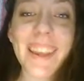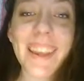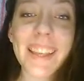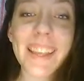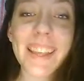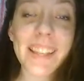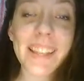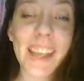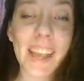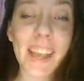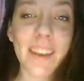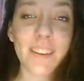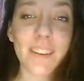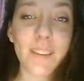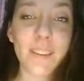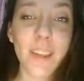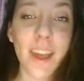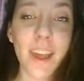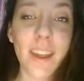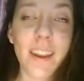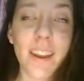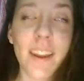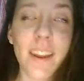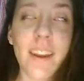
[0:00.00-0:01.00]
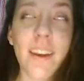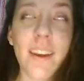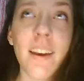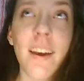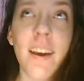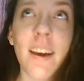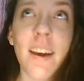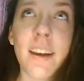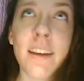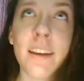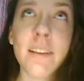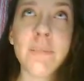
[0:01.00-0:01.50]
yes, I had to do that.
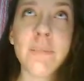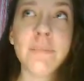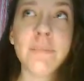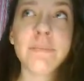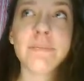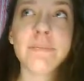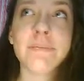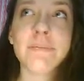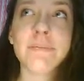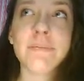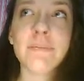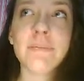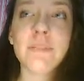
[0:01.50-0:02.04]
Um,